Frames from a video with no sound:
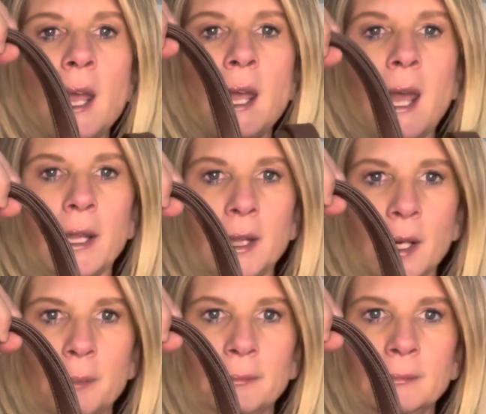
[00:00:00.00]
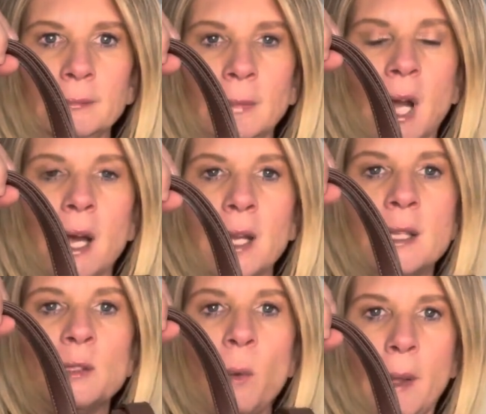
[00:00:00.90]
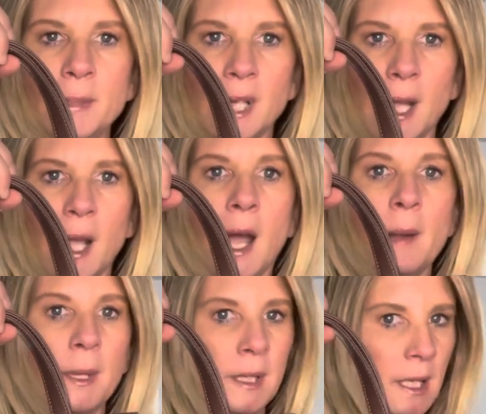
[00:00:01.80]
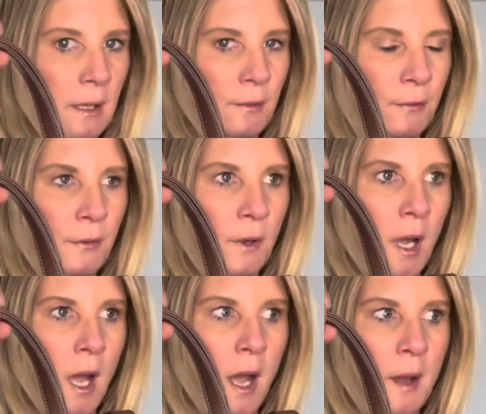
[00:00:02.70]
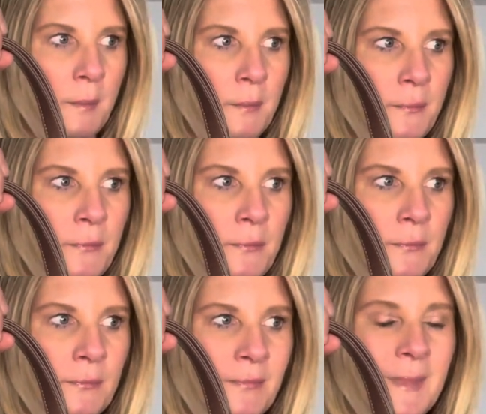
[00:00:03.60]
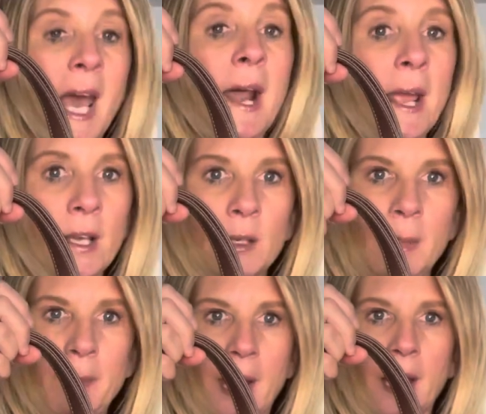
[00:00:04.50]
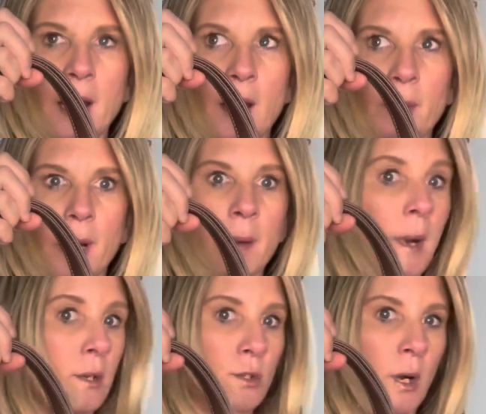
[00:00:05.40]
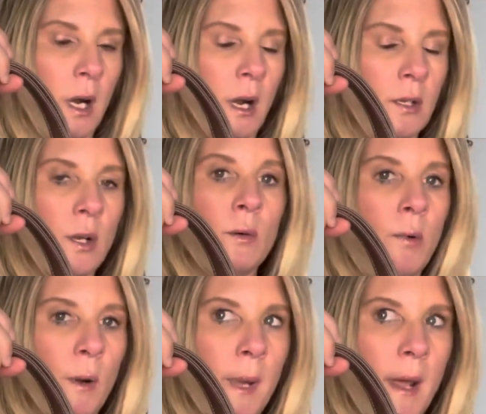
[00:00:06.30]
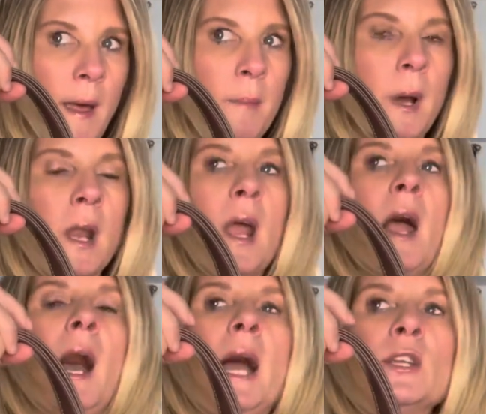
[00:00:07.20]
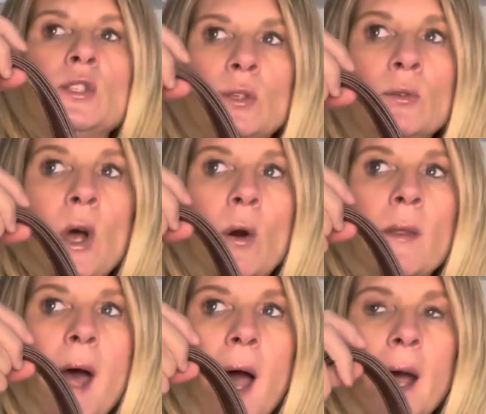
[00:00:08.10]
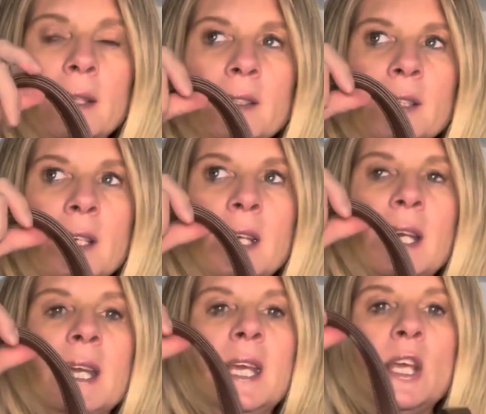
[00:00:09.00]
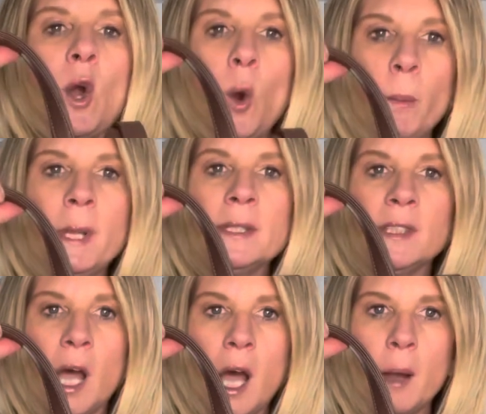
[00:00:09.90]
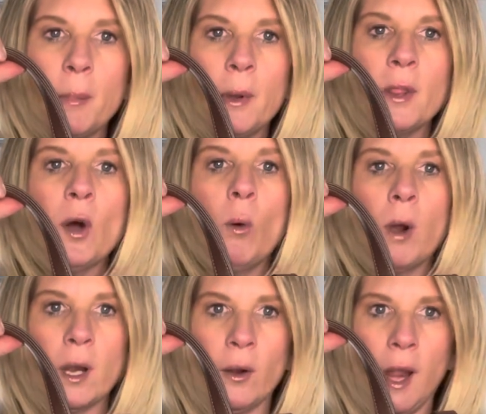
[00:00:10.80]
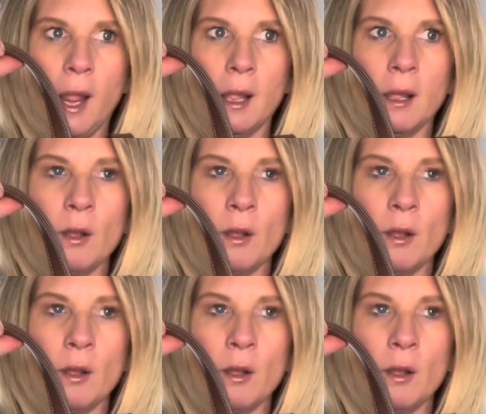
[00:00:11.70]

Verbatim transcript: get them on his website, I believe. Um, that I could be making up, but I'm not sure. Don't quote me on that. But I do know that he opens up the ordering